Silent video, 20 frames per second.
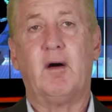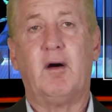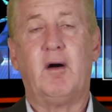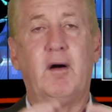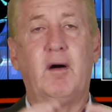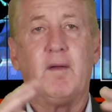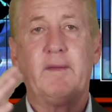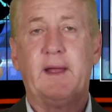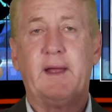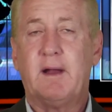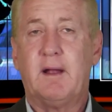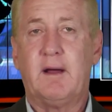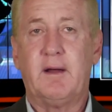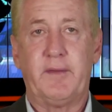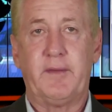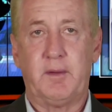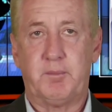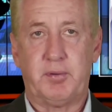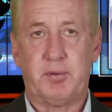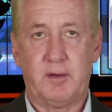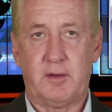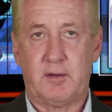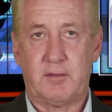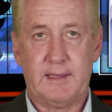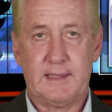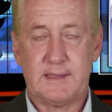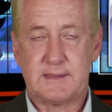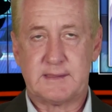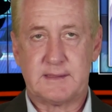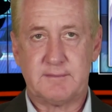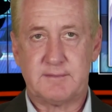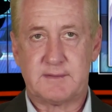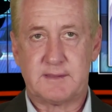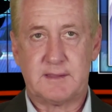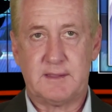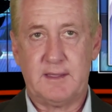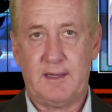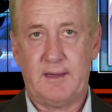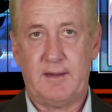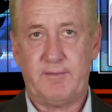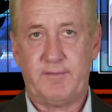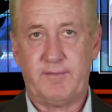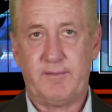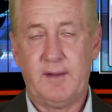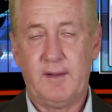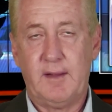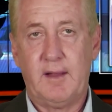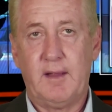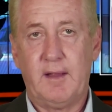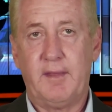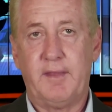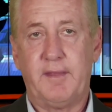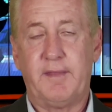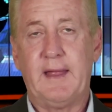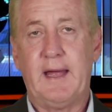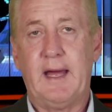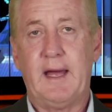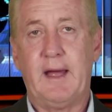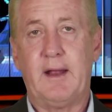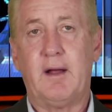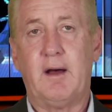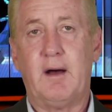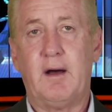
all that other progressive stuff that